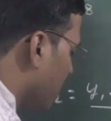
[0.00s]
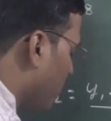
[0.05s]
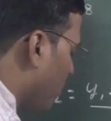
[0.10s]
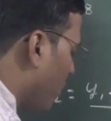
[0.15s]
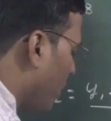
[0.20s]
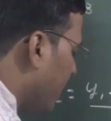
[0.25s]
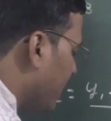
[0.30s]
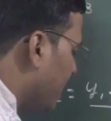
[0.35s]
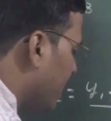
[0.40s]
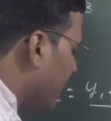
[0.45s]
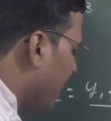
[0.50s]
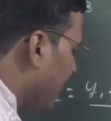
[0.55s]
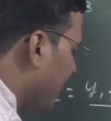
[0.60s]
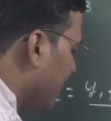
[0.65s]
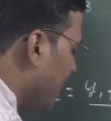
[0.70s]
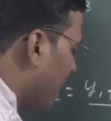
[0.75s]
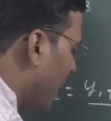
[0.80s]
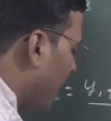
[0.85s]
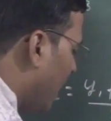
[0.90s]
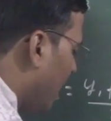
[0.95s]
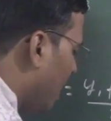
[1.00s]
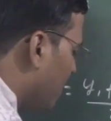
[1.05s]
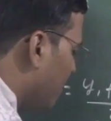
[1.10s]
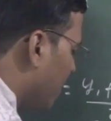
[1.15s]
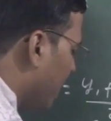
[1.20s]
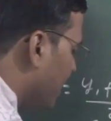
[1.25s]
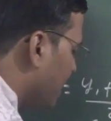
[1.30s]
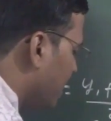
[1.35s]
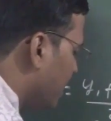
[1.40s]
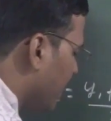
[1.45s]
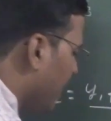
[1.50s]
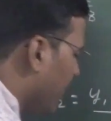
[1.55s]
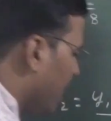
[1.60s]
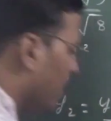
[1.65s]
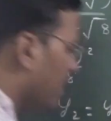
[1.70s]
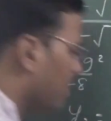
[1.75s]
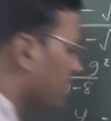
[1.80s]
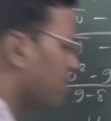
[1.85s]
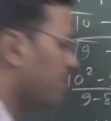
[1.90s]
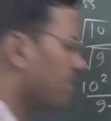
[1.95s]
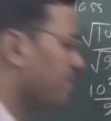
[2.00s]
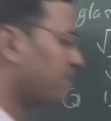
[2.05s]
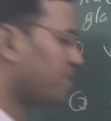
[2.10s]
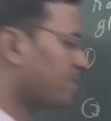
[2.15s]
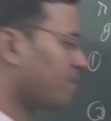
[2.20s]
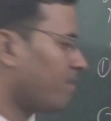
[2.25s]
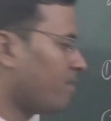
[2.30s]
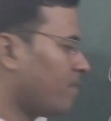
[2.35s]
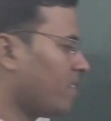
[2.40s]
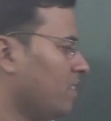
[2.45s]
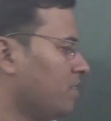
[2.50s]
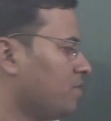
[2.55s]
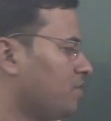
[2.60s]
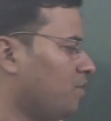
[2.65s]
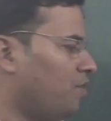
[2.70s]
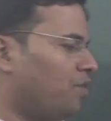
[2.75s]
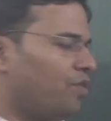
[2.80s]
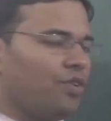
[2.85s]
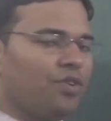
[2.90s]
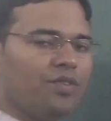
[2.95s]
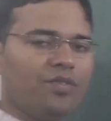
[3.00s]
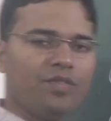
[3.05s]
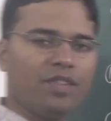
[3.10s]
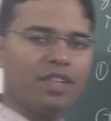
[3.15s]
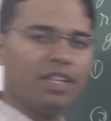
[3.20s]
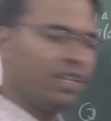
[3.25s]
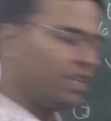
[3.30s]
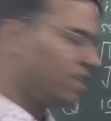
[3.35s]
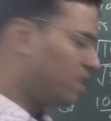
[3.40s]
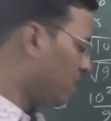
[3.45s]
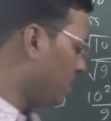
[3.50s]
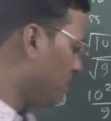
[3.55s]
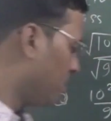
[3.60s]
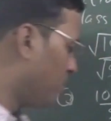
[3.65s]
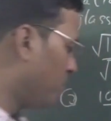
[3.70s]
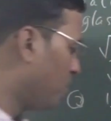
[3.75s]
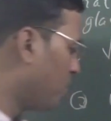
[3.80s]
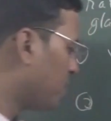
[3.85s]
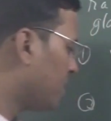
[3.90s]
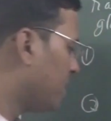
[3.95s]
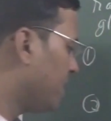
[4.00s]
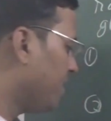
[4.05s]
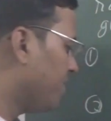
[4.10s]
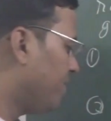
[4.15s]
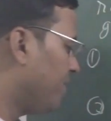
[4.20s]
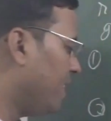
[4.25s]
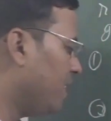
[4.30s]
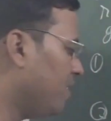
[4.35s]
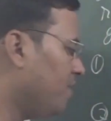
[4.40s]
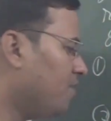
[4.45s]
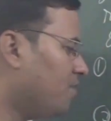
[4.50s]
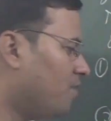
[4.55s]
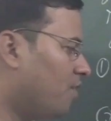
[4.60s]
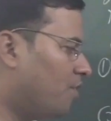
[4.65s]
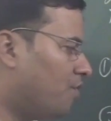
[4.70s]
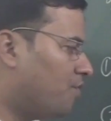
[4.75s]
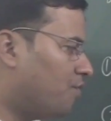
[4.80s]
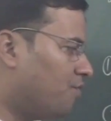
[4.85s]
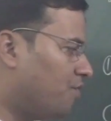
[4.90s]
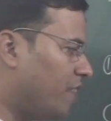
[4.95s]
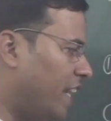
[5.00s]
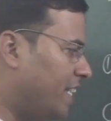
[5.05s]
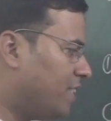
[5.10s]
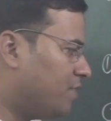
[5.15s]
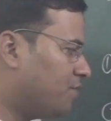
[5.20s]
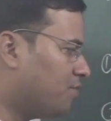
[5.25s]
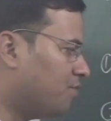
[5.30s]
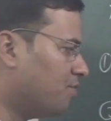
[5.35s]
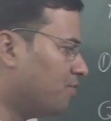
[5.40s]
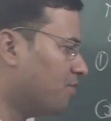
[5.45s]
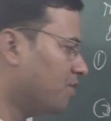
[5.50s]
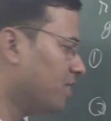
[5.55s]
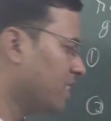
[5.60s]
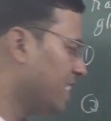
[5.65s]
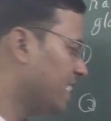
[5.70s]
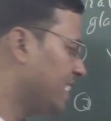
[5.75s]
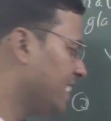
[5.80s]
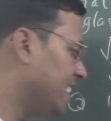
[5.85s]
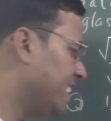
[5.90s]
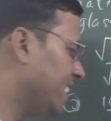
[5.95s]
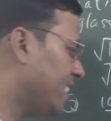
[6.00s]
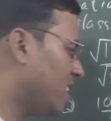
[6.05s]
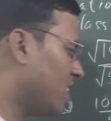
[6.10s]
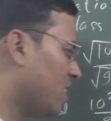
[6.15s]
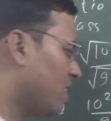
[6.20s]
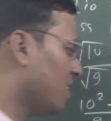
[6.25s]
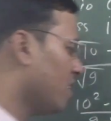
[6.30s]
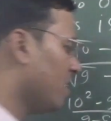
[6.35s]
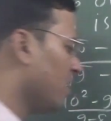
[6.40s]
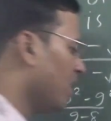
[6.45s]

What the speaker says: 0.9 r by c. So put the value of y2 here,